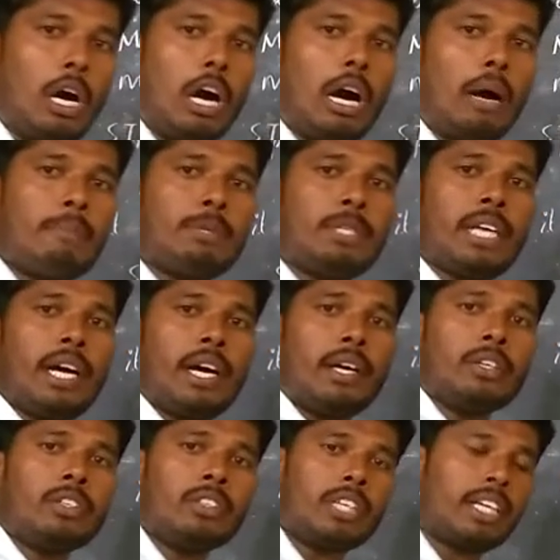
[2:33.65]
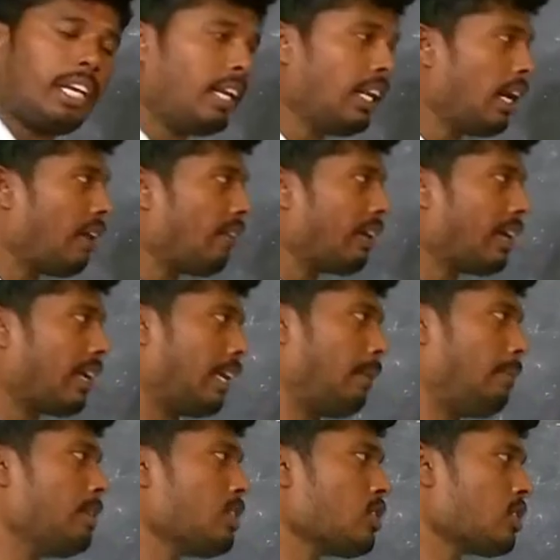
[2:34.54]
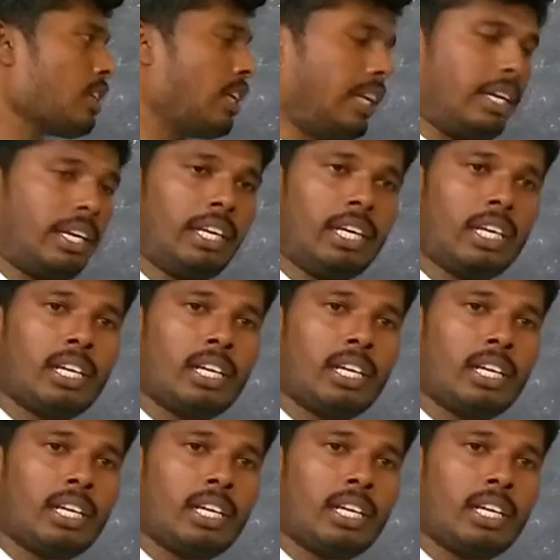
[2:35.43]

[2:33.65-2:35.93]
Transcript: Observe, in our chemistry,